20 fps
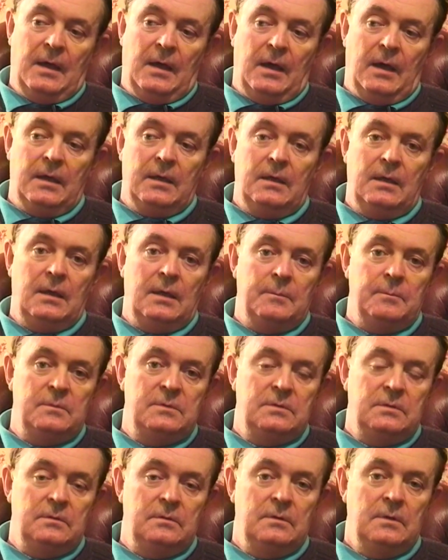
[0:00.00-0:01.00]
I came
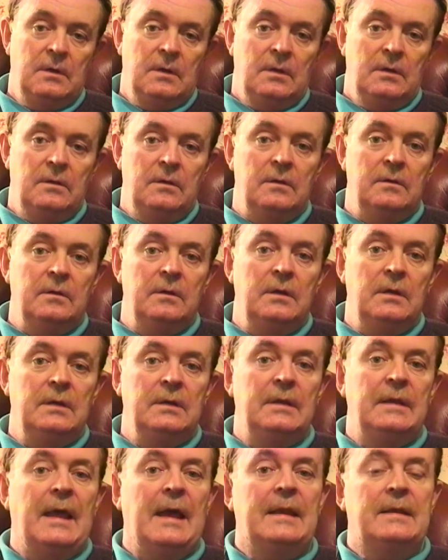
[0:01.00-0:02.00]
to
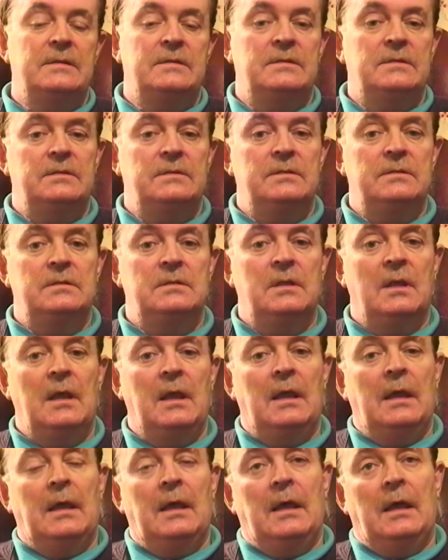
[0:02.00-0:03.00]
Jungian analysis
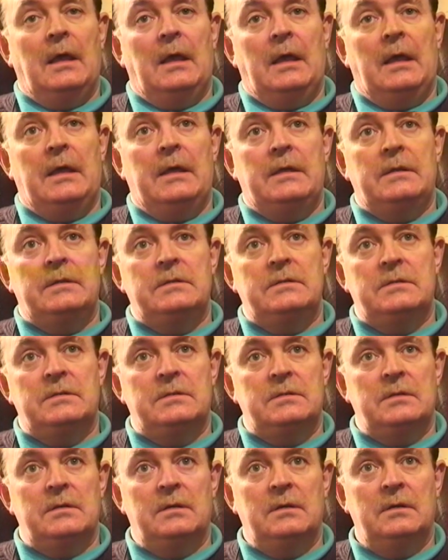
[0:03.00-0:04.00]

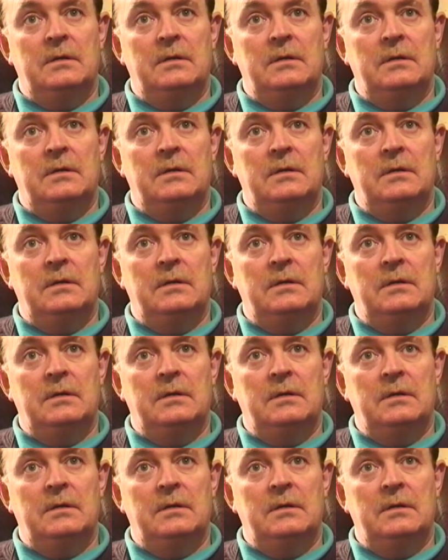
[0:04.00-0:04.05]
as